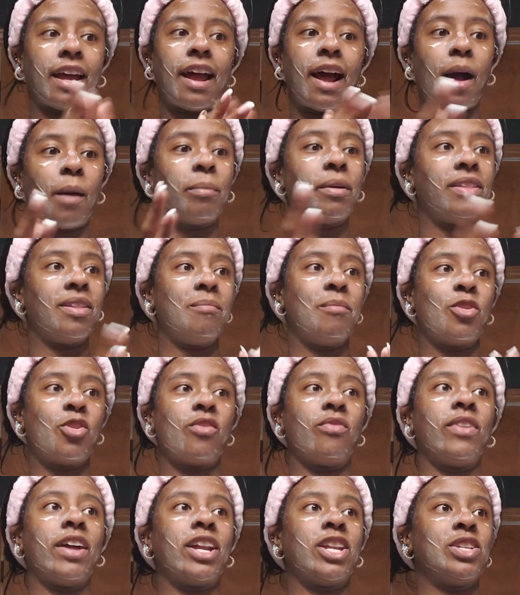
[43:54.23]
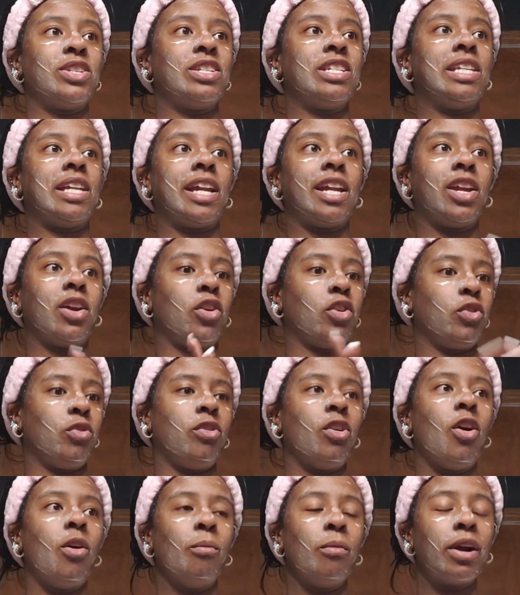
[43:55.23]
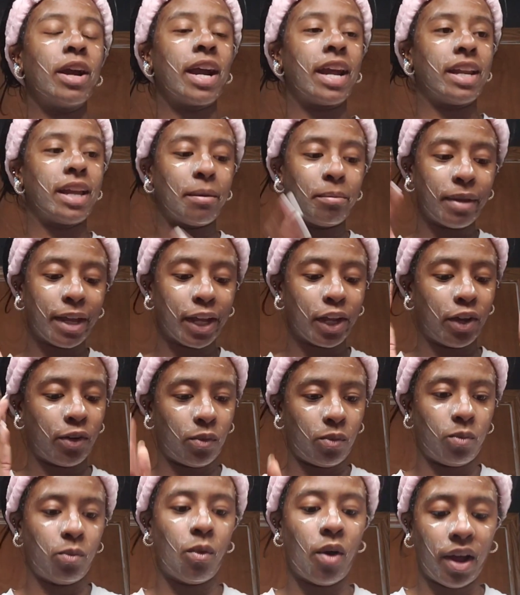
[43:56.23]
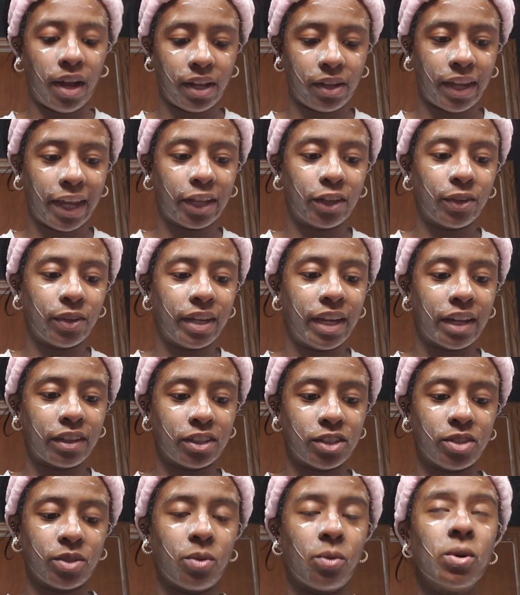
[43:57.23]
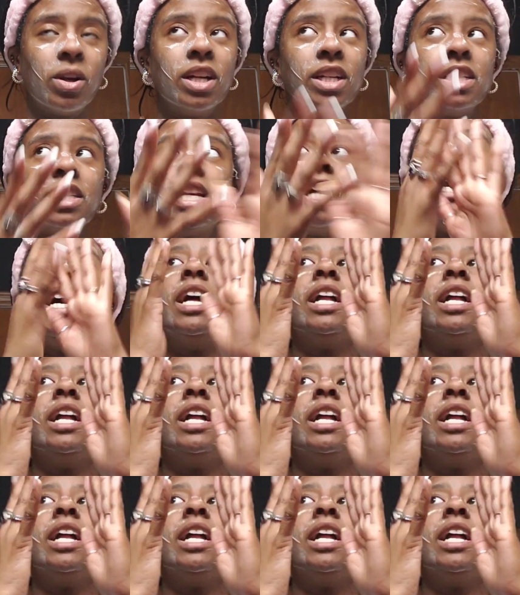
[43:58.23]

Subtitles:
I'll be in the middle of like studying or doing homework, and I'm like looking at the scores.